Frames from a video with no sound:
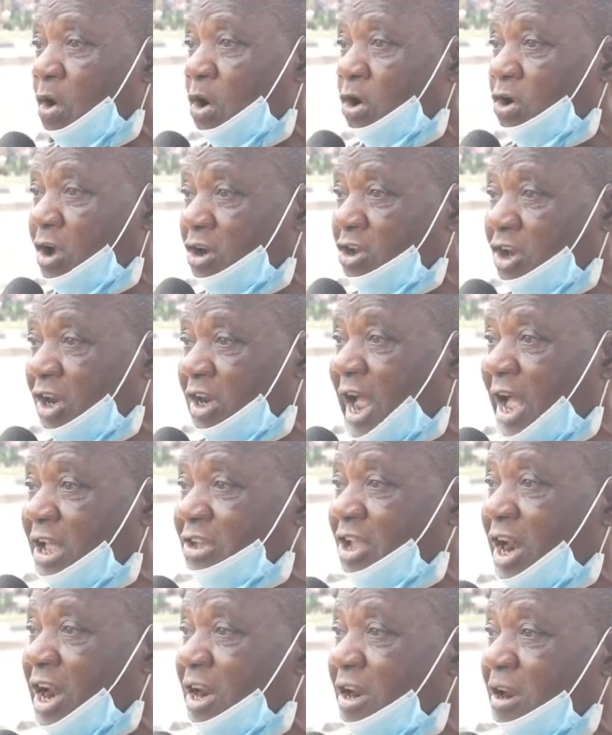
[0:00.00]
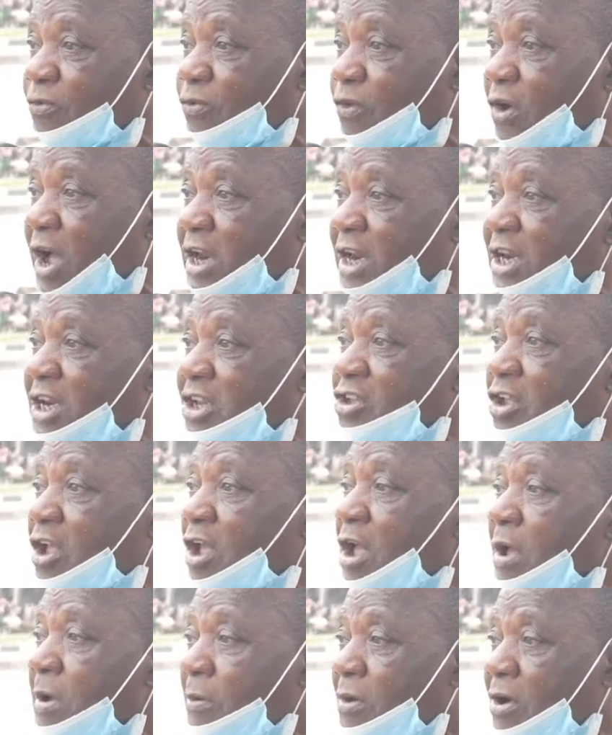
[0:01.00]
We don't think there is any need for any,
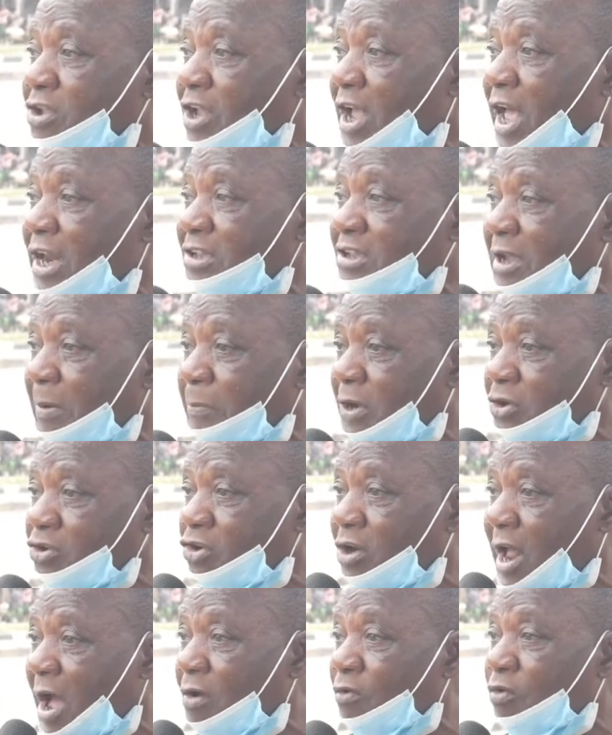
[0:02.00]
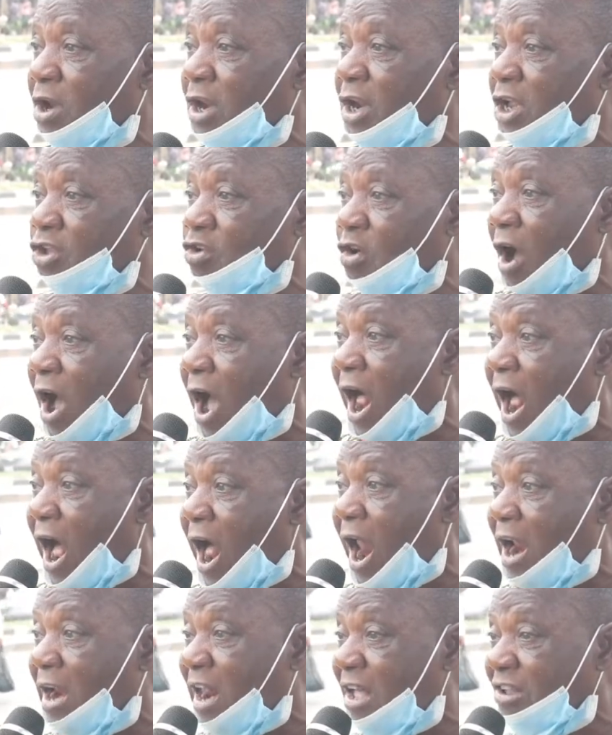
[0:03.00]
because any suppression now will lead to
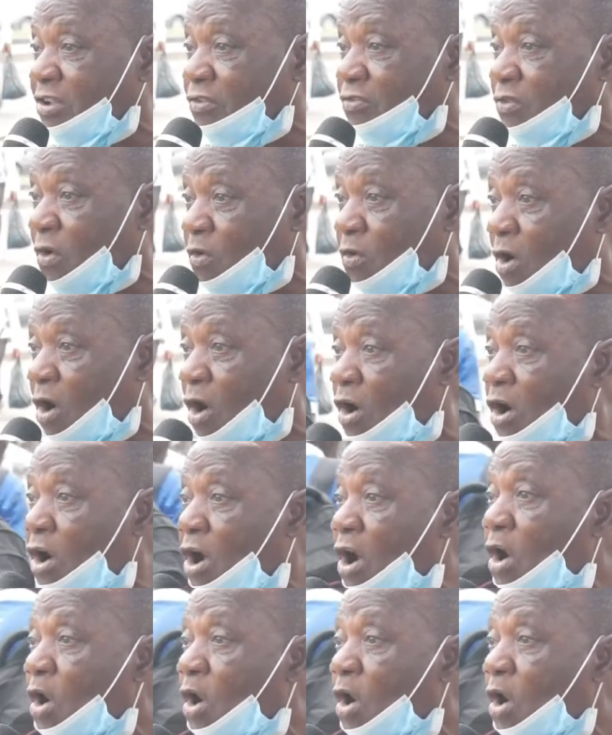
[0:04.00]
another civil war,